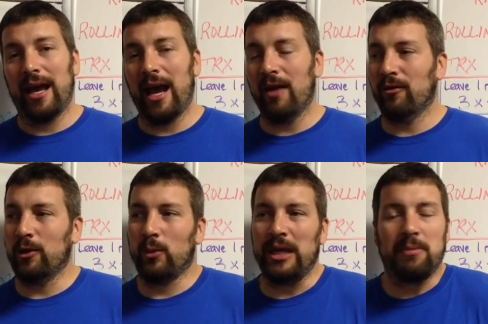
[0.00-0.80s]

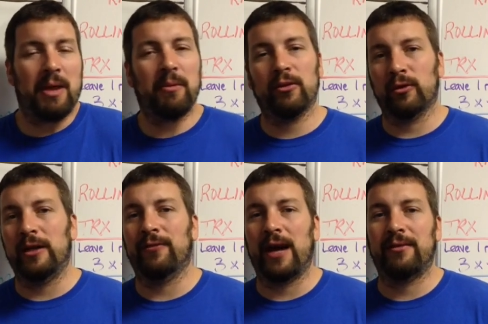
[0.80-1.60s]
every week, maybe three
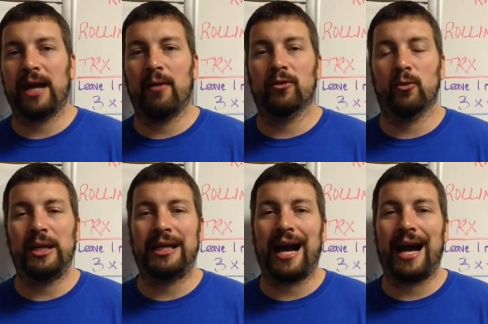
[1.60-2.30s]
to five times a week,